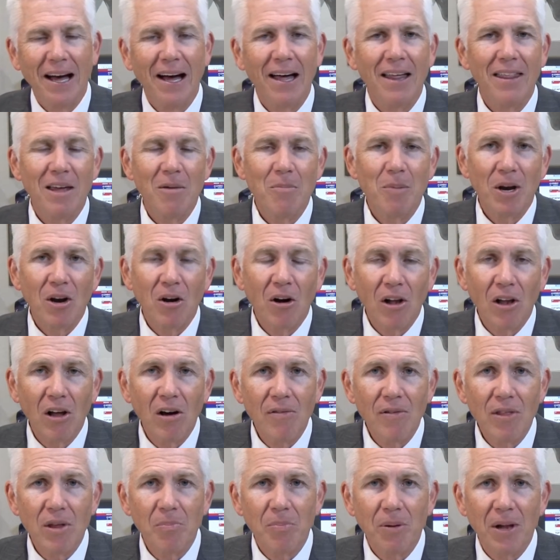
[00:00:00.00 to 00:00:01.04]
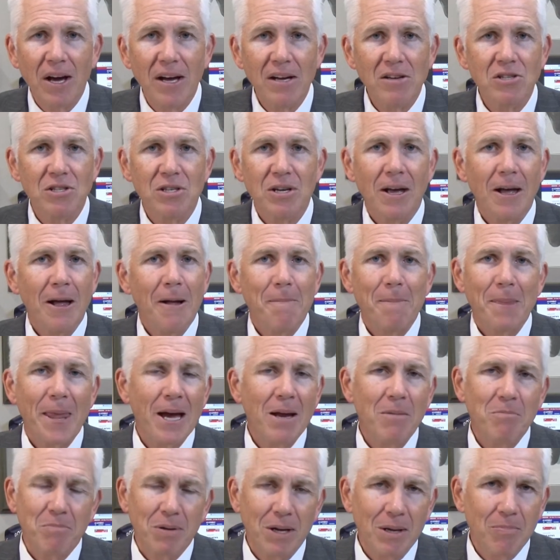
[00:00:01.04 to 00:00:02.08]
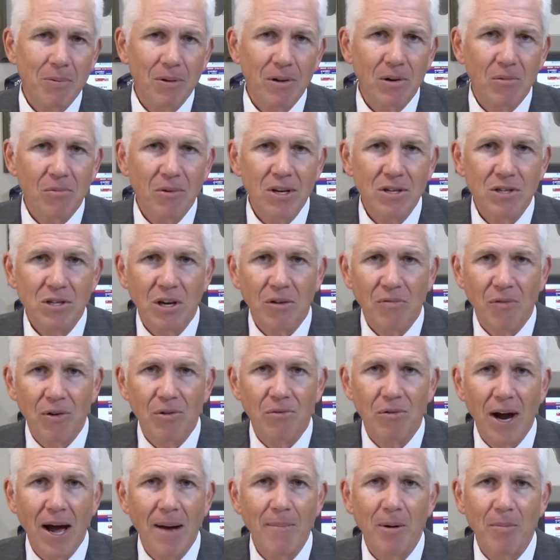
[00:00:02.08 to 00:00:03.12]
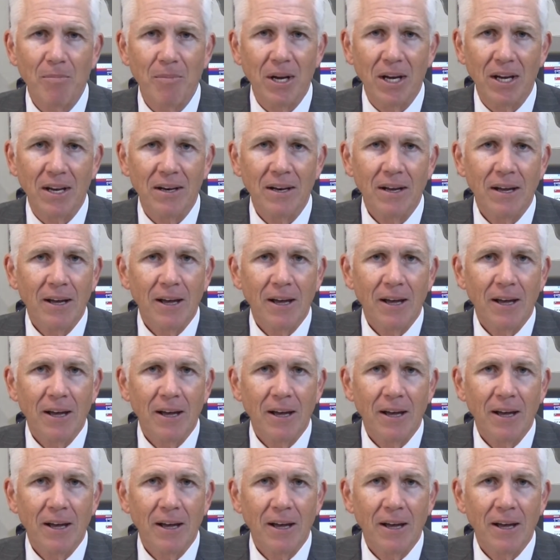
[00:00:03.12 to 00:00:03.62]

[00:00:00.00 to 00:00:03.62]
They've been all over the place, and people are reaching for Dramamine.